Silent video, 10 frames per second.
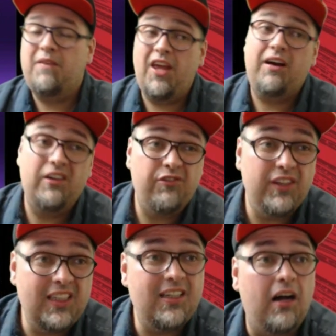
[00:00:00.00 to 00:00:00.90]
But that
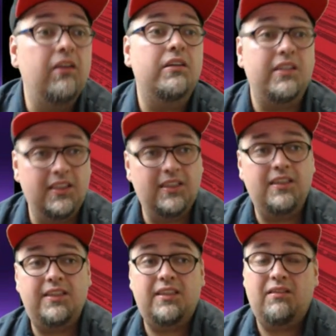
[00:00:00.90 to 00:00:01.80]
$150
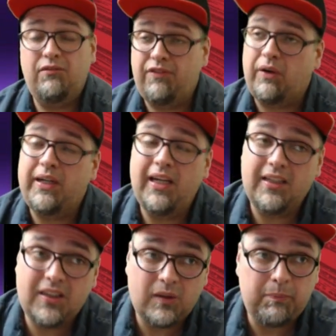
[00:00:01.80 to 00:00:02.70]
is very
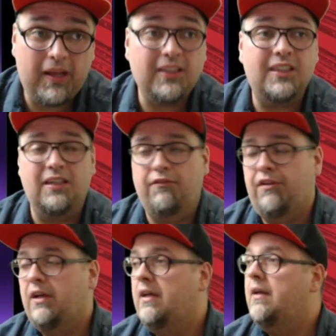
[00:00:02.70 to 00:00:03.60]
expensive.
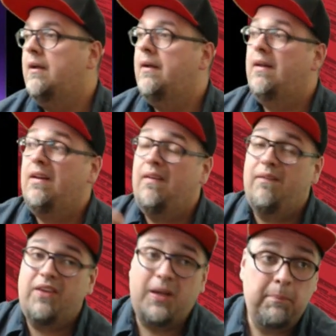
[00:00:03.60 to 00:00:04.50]

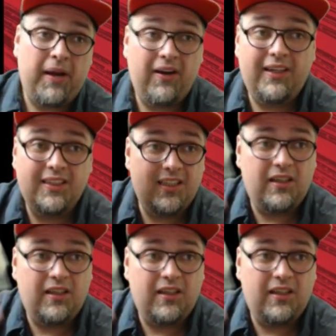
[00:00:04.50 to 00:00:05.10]
Comparing it to the